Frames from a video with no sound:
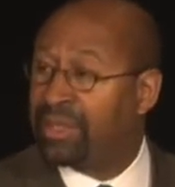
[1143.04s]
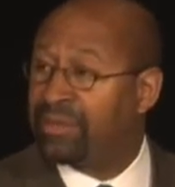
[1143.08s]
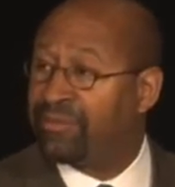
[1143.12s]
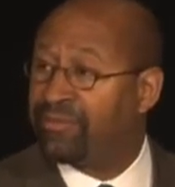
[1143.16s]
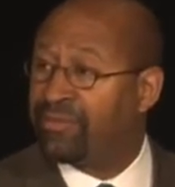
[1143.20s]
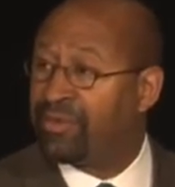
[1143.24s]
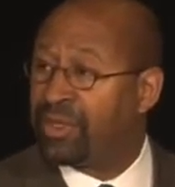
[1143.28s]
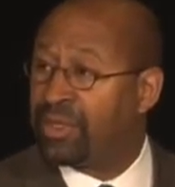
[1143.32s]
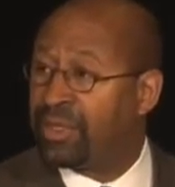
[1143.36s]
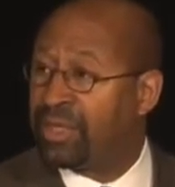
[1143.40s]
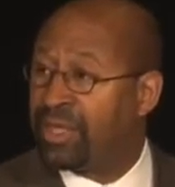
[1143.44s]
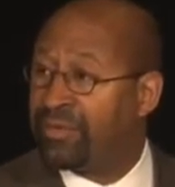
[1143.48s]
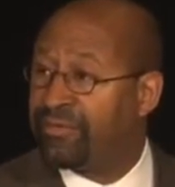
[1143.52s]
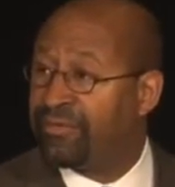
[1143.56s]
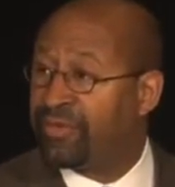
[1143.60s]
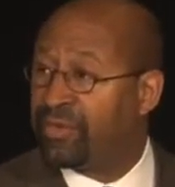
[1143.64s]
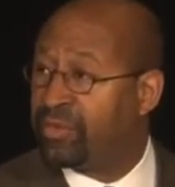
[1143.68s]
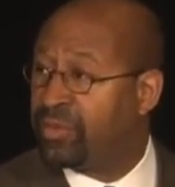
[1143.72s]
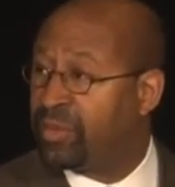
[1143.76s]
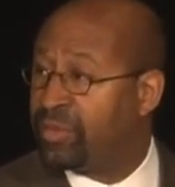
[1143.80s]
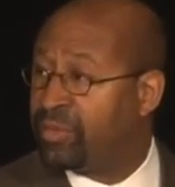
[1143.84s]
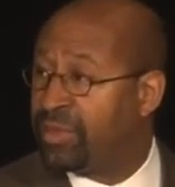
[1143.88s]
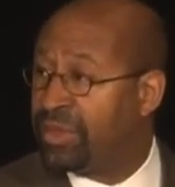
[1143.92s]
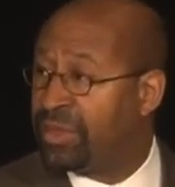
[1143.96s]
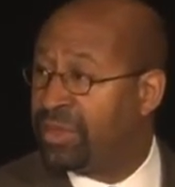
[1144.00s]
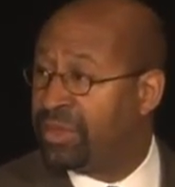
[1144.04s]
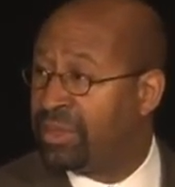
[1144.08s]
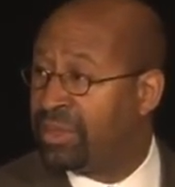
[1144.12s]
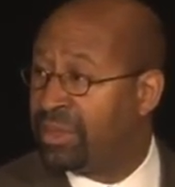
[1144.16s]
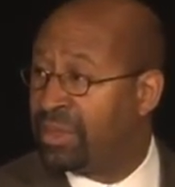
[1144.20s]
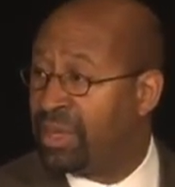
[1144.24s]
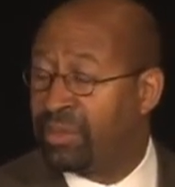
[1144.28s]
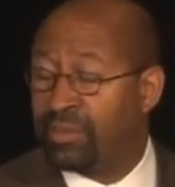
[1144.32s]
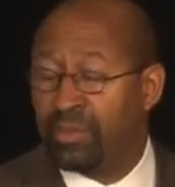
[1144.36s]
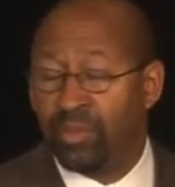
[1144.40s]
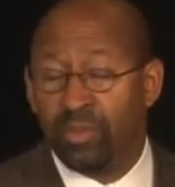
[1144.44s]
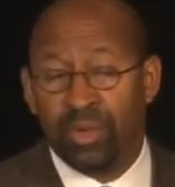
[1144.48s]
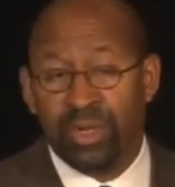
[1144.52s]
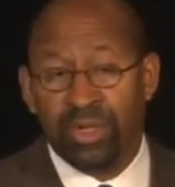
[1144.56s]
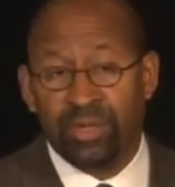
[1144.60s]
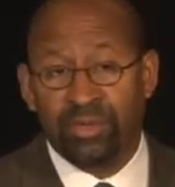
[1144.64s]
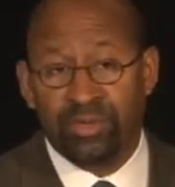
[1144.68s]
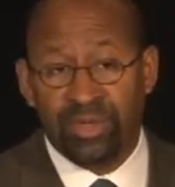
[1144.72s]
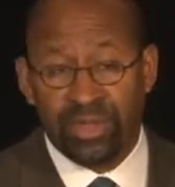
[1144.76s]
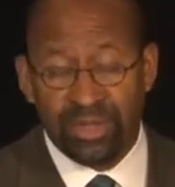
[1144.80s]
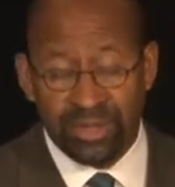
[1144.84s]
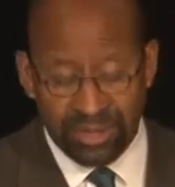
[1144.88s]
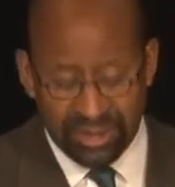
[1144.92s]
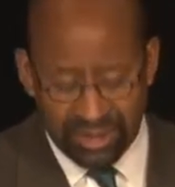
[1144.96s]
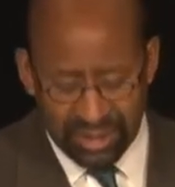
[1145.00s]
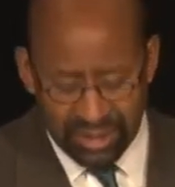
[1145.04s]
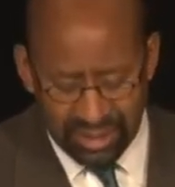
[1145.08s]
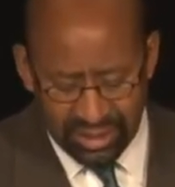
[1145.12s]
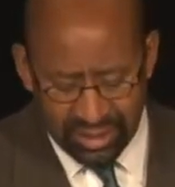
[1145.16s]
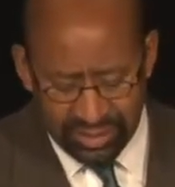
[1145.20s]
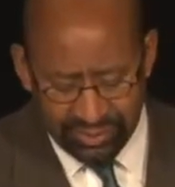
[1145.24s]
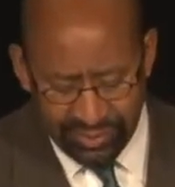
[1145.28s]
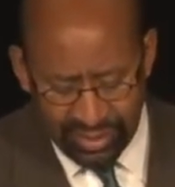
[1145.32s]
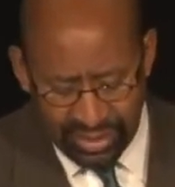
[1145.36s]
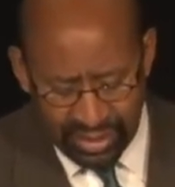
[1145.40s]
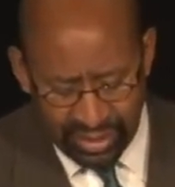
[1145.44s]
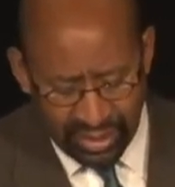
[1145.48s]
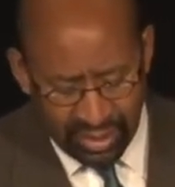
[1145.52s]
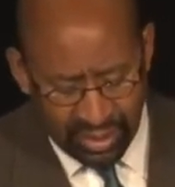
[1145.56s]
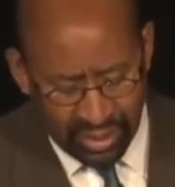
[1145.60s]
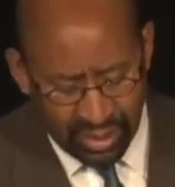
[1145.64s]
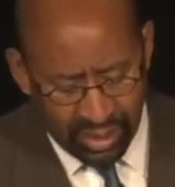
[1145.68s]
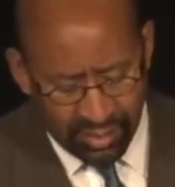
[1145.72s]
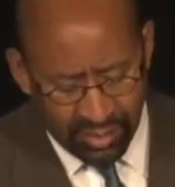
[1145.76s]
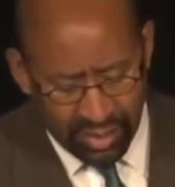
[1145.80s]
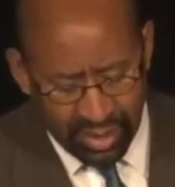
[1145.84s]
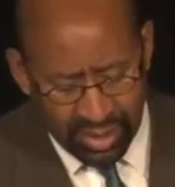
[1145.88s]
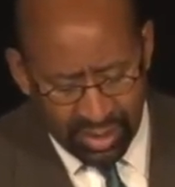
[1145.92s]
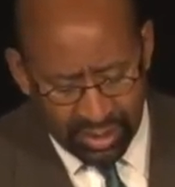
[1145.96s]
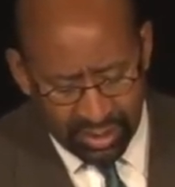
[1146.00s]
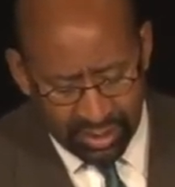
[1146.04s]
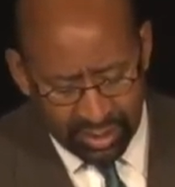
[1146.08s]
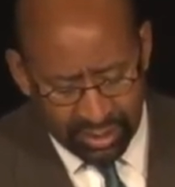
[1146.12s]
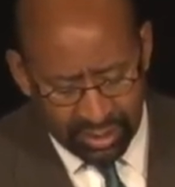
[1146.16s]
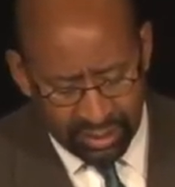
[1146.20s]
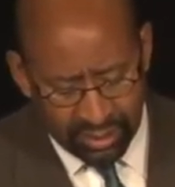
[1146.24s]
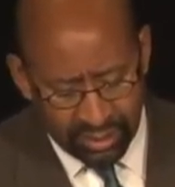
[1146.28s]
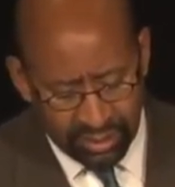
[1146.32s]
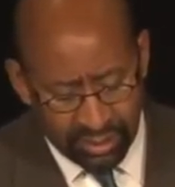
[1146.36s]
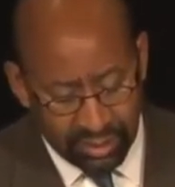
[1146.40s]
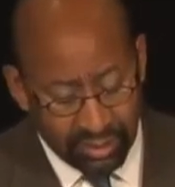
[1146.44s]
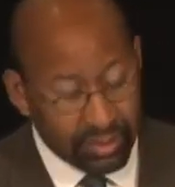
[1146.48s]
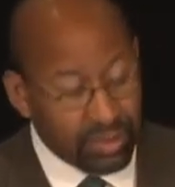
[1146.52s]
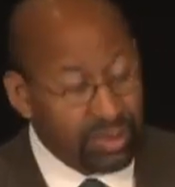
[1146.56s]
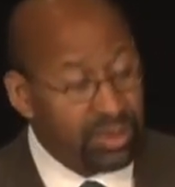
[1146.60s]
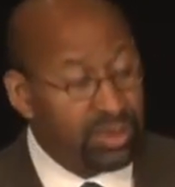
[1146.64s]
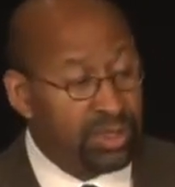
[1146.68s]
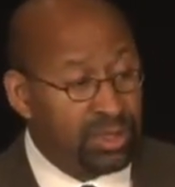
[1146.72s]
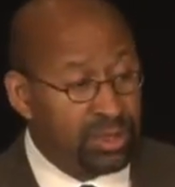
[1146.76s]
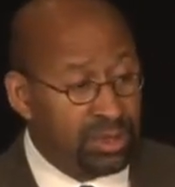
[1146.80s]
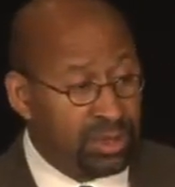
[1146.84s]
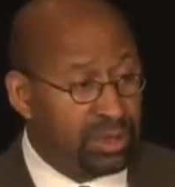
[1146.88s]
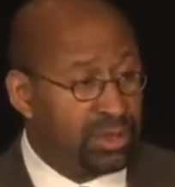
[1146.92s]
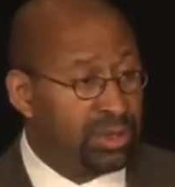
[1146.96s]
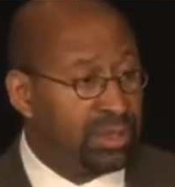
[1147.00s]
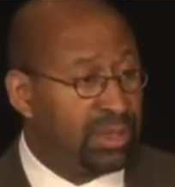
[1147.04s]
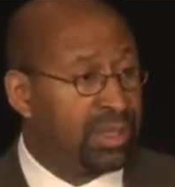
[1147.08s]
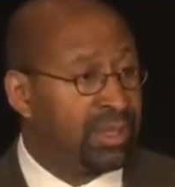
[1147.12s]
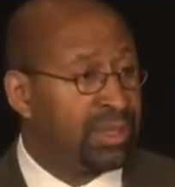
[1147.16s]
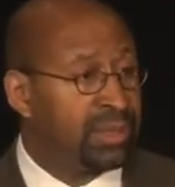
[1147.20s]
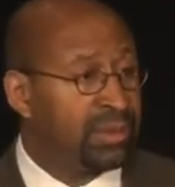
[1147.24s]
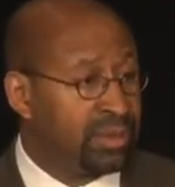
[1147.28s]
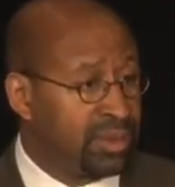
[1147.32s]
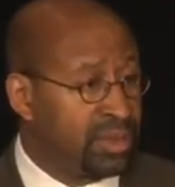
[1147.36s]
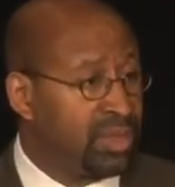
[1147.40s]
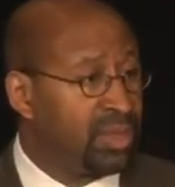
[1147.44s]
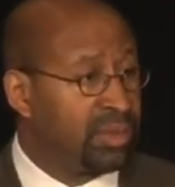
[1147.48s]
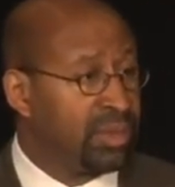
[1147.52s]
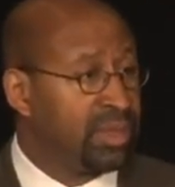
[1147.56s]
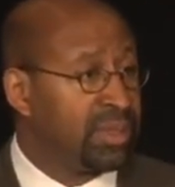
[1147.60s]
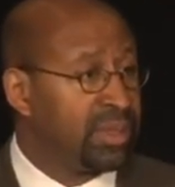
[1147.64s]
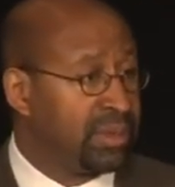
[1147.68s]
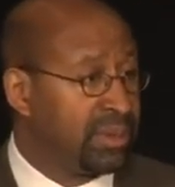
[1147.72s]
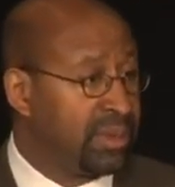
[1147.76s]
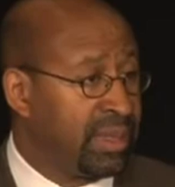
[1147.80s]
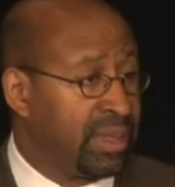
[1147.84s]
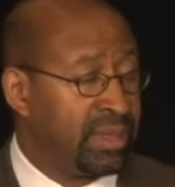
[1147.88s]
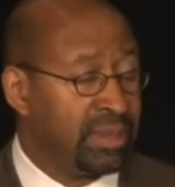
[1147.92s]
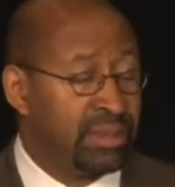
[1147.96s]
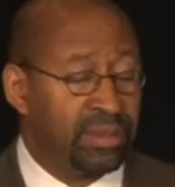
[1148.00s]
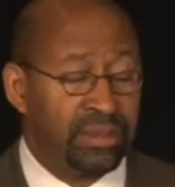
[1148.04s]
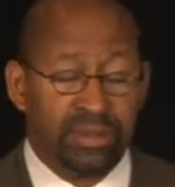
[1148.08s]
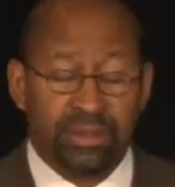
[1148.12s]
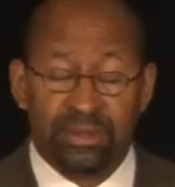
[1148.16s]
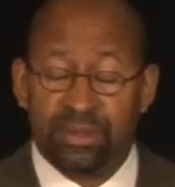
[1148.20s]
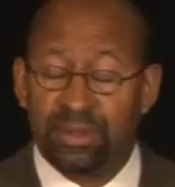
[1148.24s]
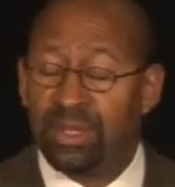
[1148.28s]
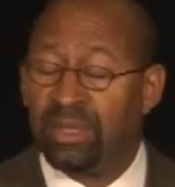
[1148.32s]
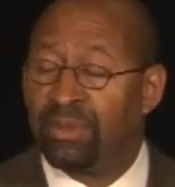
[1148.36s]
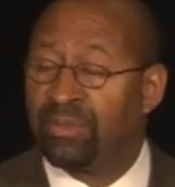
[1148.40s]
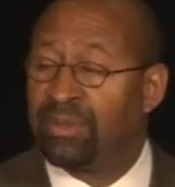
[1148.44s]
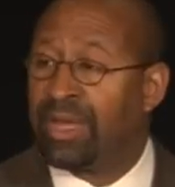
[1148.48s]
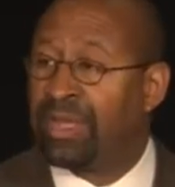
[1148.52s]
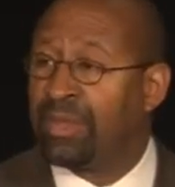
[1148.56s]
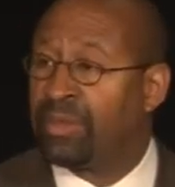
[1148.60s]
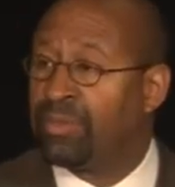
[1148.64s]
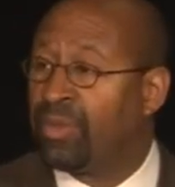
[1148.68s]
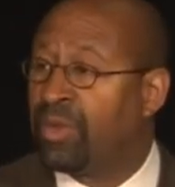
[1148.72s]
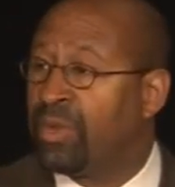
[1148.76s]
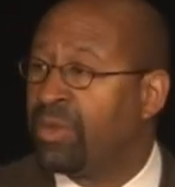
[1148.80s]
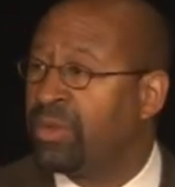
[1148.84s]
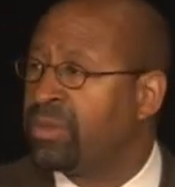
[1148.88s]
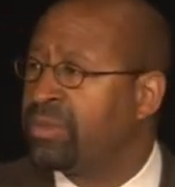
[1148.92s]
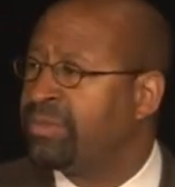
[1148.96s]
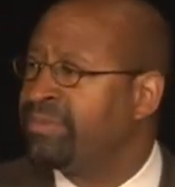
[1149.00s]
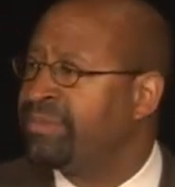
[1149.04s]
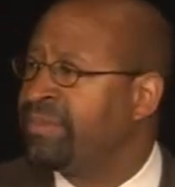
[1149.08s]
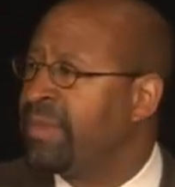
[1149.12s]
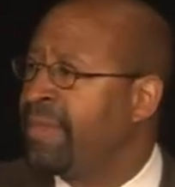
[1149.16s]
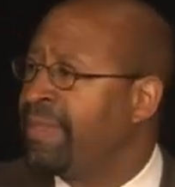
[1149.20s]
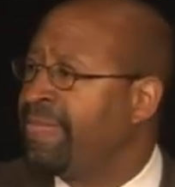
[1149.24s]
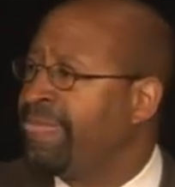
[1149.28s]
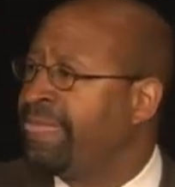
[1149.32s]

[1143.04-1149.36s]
that Philadelphia would be the #1 green city in America, which is certainly, that is rather bold.